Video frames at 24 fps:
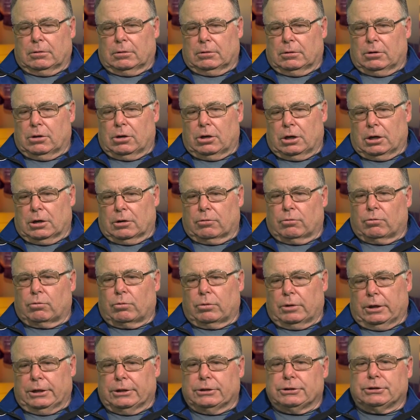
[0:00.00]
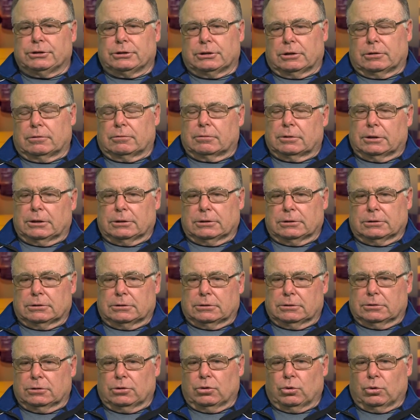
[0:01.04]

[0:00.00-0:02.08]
long ridge that runs